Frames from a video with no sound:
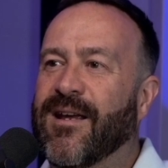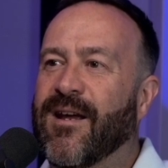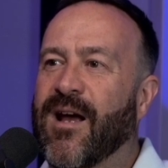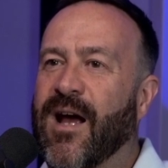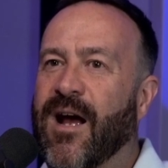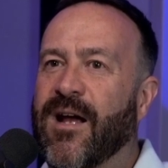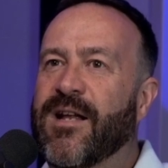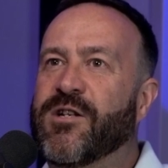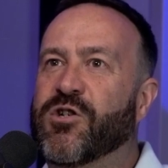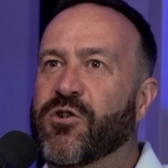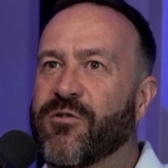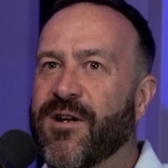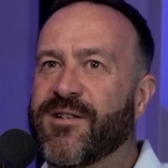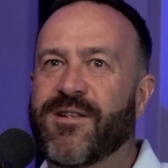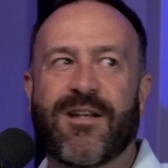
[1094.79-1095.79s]
and
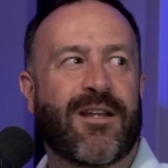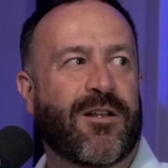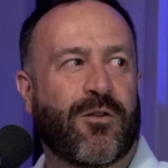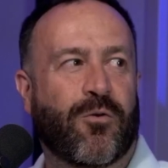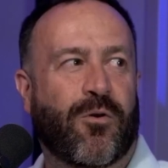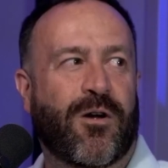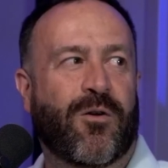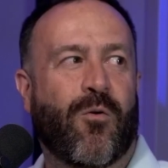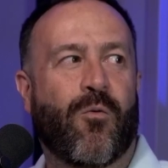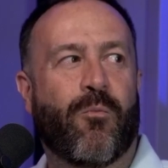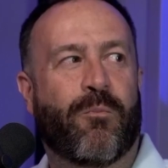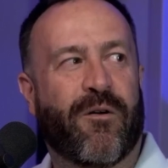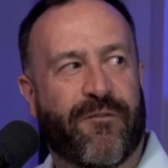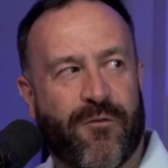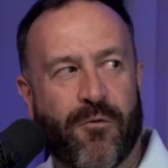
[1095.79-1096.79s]
trusting in the Lord
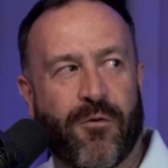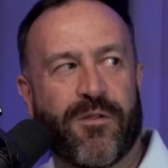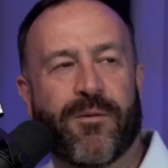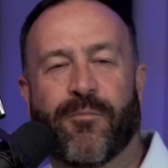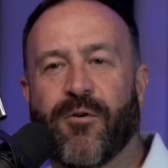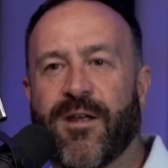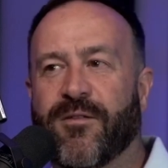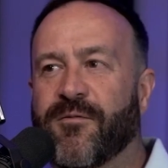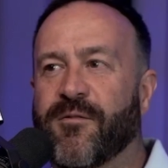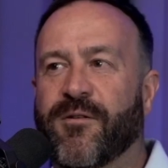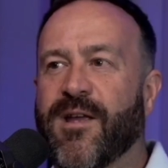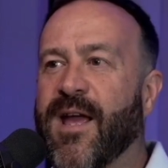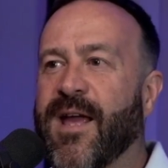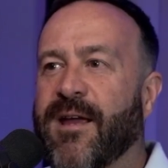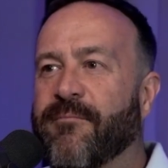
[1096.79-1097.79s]
before the breakthrough
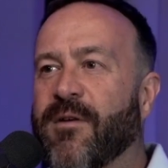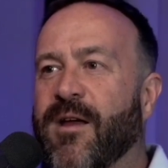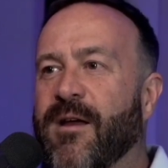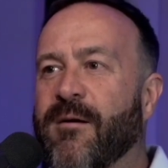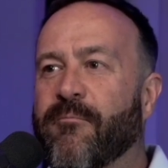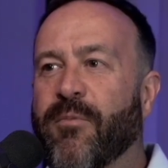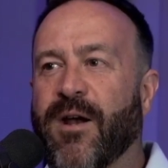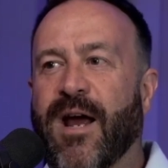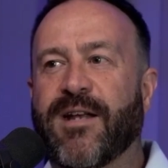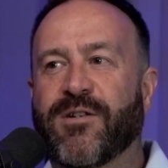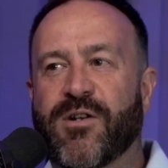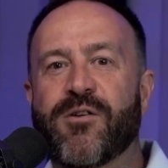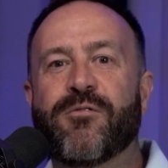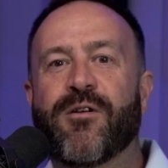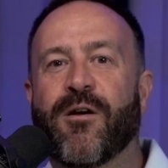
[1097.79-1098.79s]
came. But I
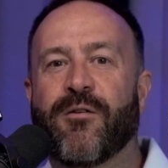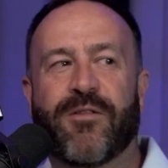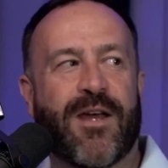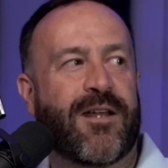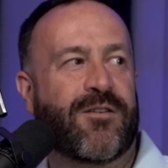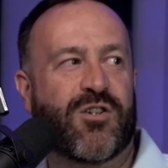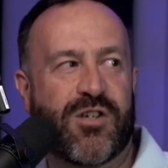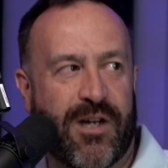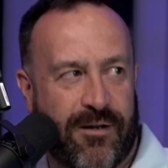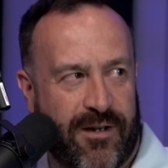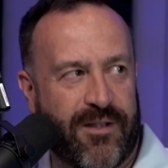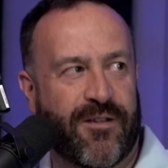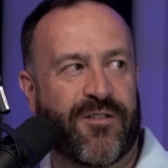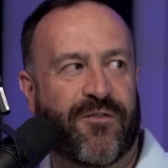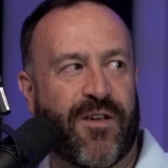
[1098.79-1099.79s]
do know that
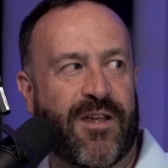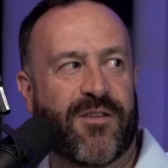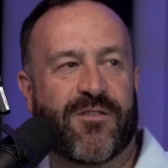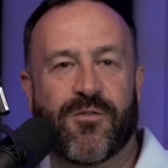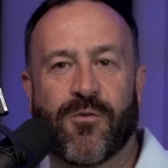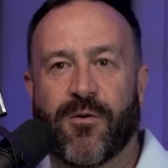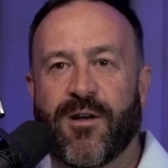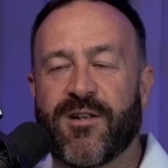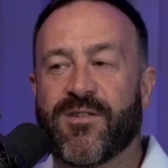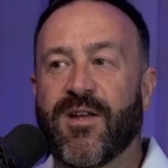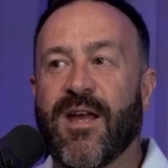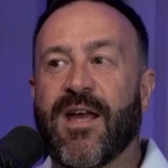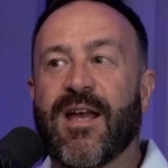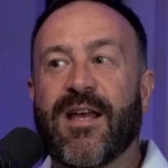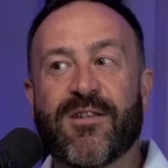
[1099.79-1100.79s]
sharing those faith stories
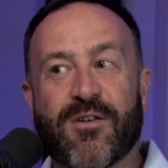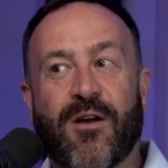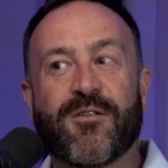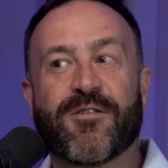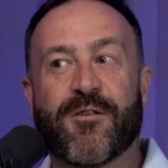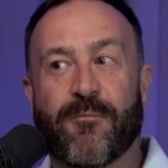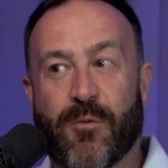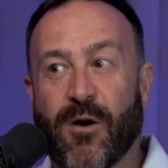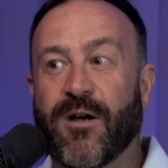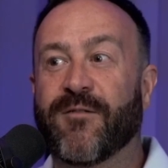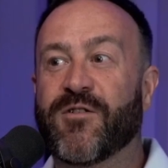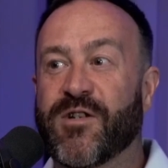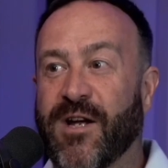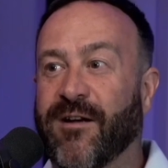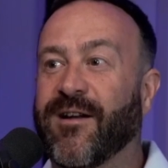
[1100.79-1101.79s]
is also part
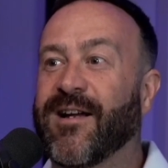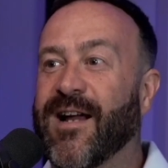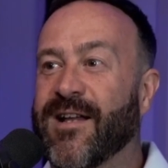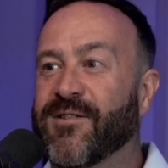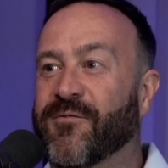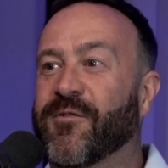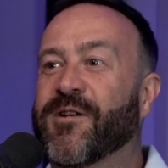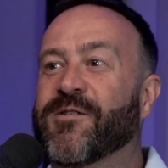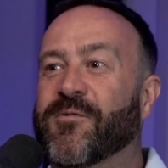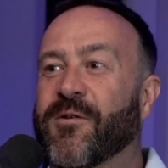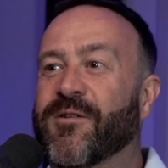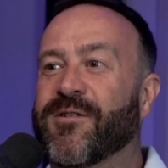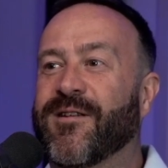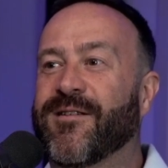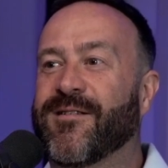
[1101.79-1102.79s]
of sharing God's
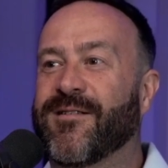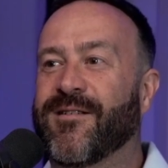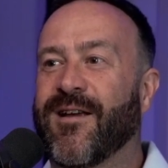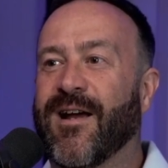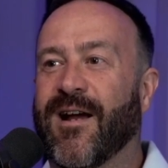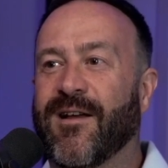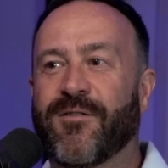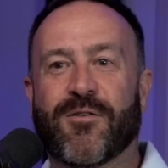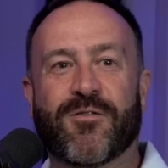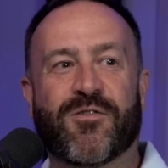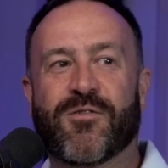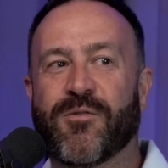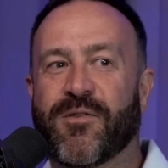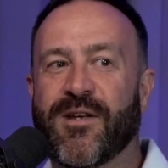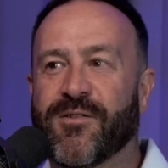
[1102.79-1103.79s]
resources. And those
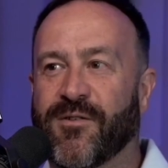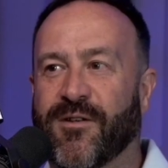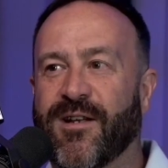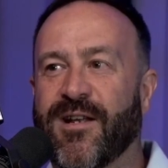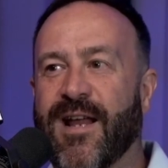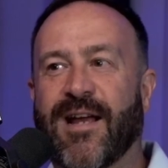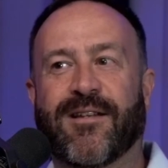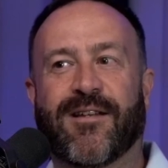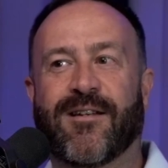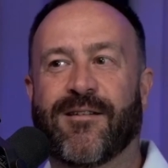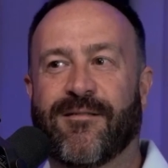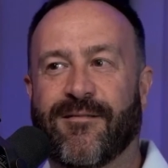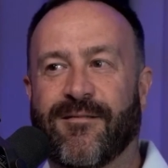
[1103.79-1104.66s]
two things are connected.